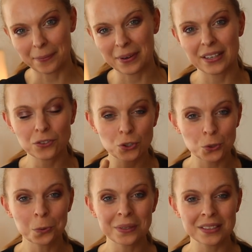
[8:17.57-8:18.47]
We as
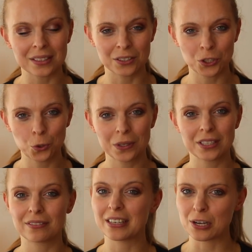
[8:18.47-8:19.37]
humans
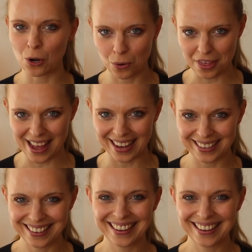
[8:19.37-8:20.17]
intuitively know that.